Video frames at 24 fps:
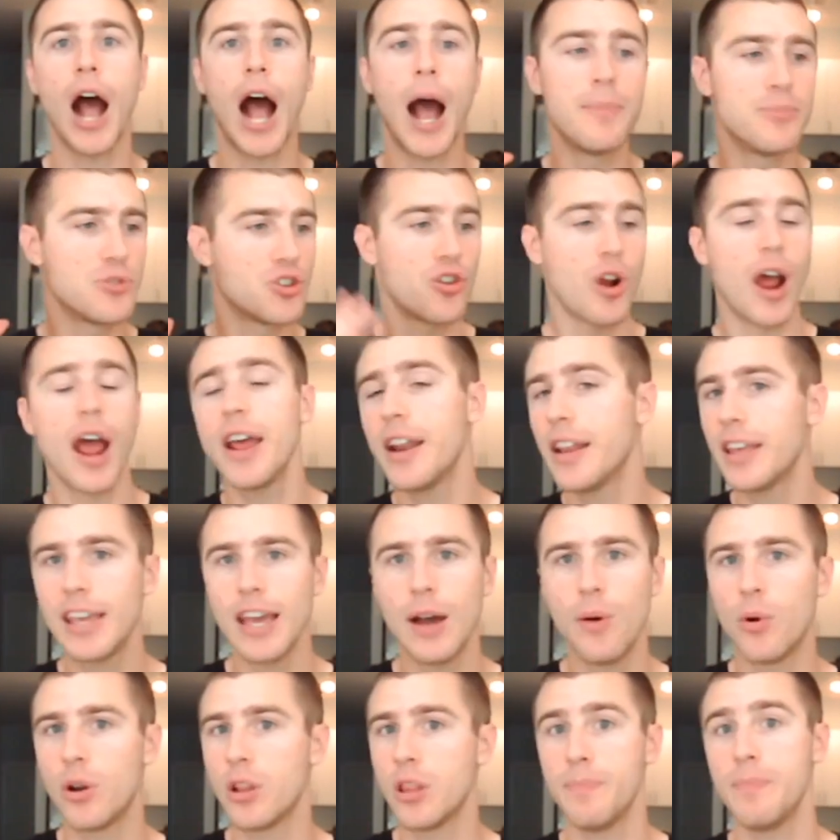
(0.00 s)
I'm trying to
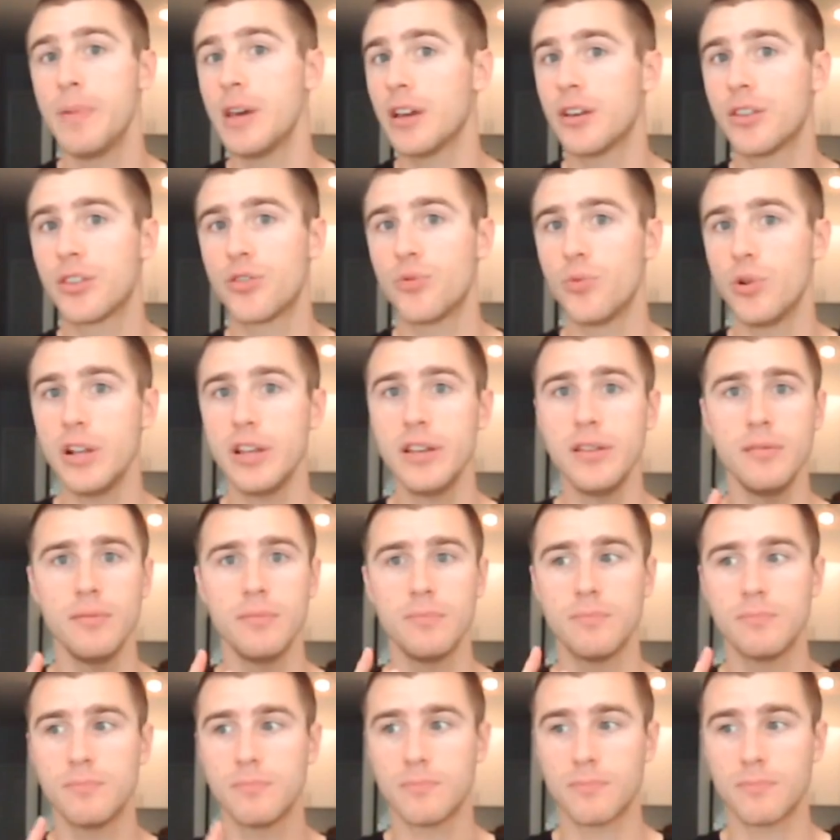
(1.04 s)
get one of the big three,